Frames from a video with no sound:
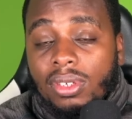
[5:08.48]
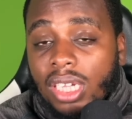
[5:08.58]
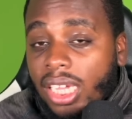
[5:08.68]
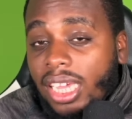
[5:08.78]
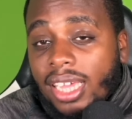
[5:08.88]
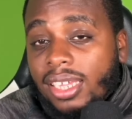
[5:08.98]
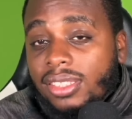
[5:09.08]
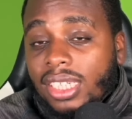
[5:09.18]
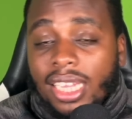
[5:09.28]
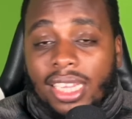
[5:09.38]
He
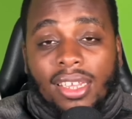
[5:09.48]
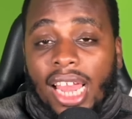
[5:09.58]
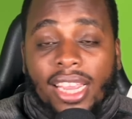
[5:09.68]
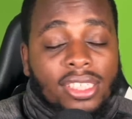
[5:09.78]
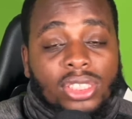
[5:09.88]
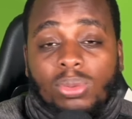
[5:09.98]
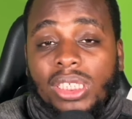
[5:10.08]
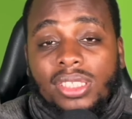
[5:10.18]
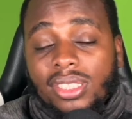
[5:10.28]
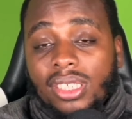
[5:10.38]
is. And liking
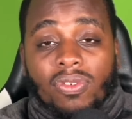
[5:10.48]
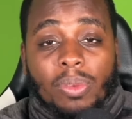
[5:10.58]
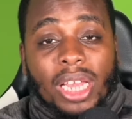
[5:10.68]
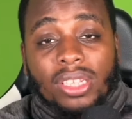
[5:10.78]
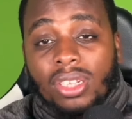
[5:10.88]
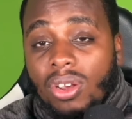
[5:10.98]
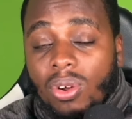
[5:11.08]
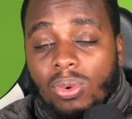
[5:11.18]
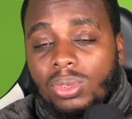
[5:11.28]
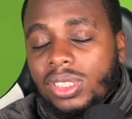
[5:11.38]
tweets and stuff about the
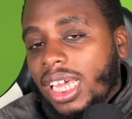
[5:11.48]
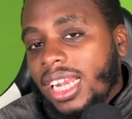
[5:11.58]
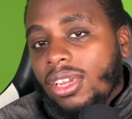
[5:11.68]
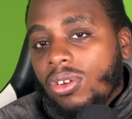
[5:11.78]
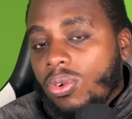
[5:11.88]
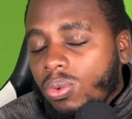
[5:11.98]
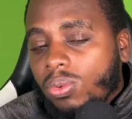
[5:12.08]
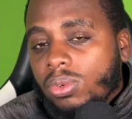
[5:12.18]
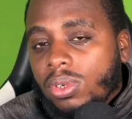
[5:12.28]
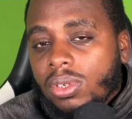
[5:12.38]
Colts, that ain't cool.
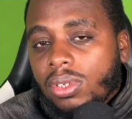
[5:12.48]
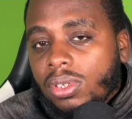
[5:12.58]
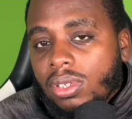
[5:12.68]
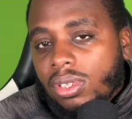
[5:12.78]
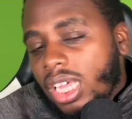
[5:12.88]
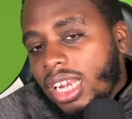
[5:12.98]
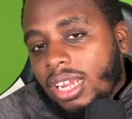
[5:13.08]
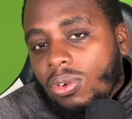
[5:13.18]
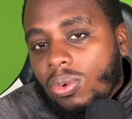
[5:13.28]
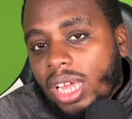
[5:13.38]
That ain't
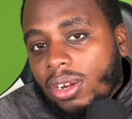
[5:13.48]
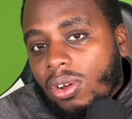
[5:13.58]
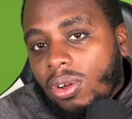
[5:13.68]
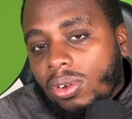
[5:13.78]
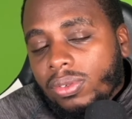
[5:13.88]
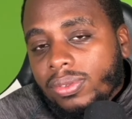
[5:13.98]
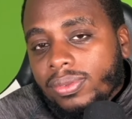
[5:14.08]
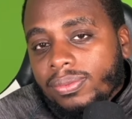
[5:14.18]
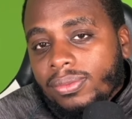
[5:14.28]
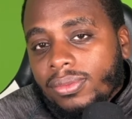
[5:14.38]
cool at all.
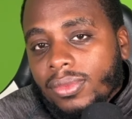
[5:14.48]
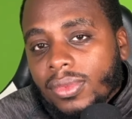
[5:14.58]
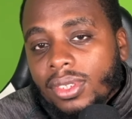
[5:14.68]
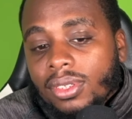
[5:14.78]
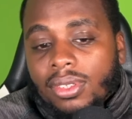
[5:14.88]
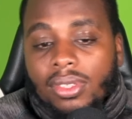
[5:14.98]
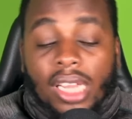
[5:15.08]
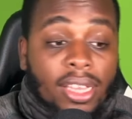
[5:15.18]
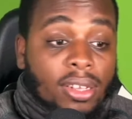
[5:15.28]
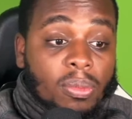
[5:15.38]

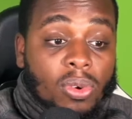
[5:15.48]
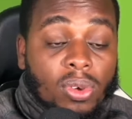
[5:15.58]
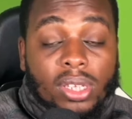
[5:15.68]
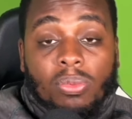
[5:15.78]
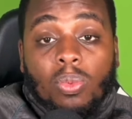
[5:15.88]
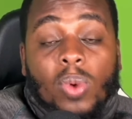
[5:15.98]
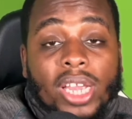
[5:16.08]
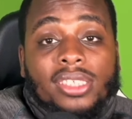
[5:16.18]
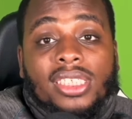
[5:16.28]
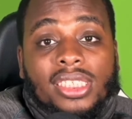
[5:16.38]
Like, come on.
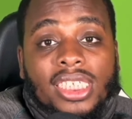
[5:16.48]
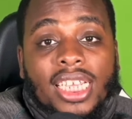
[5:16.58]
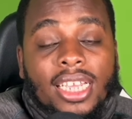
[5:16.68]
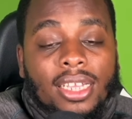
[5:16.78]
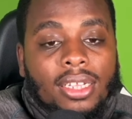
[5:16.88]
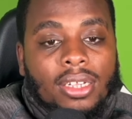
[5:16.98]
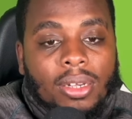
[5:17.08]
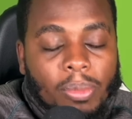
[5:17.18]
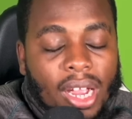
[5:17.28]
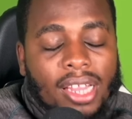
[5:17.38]
Where's the team
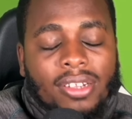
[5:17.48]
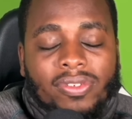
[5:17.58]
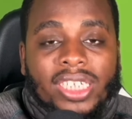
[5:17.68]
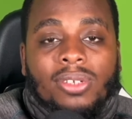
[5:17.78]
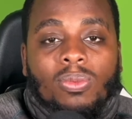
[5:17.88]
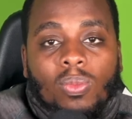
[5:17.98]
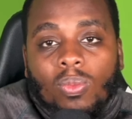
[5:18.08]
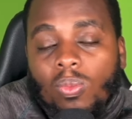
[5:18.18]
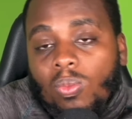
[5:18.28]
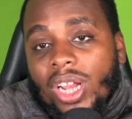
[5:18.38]
camaraderie?
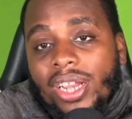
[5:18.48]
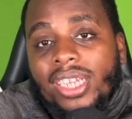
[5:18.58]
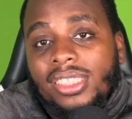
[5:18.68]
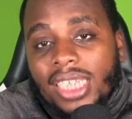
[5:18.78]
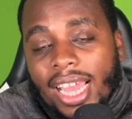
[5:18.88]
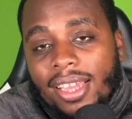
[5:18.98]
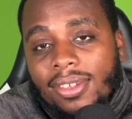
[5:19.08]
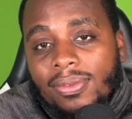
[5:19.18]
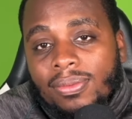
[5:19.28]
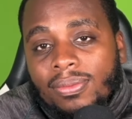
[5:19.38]
Where is that?
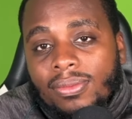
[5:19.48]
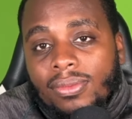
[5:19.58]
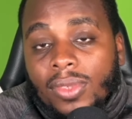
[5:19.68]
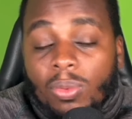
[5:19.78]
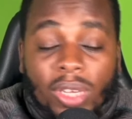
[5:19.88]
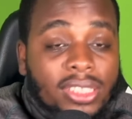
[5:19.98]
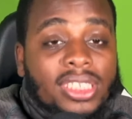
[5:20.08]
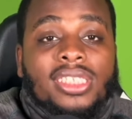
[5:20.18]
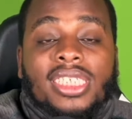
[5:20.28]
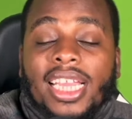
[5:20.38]
Where's
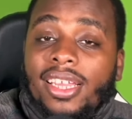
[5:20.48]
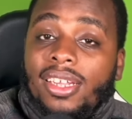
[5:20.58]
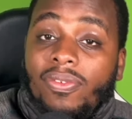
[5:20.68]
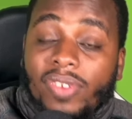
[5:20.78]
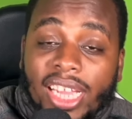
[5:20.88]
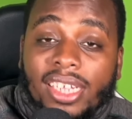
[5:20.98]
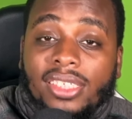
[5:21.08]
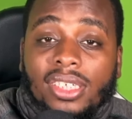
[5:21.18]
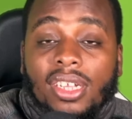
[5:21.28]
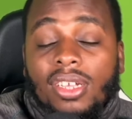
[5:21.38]
this taking
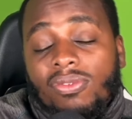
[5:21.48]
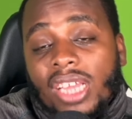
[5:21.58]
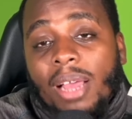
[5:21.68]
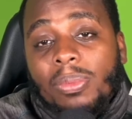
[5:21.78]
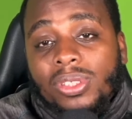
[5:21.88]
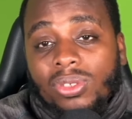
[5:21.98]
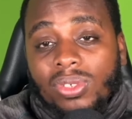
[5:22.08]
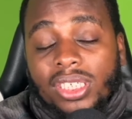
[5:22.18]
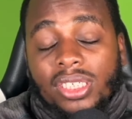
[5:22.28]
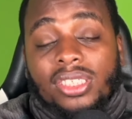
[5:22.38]
advantage of the
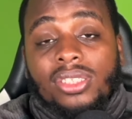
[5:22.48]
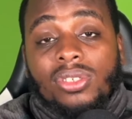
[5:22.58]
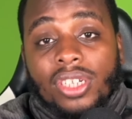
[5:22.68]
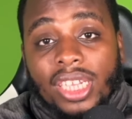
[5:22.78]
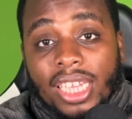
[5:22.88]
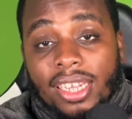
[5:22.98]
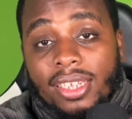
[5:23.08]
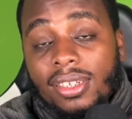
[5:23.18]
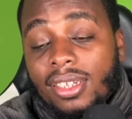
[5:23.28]
opportunities you're getting?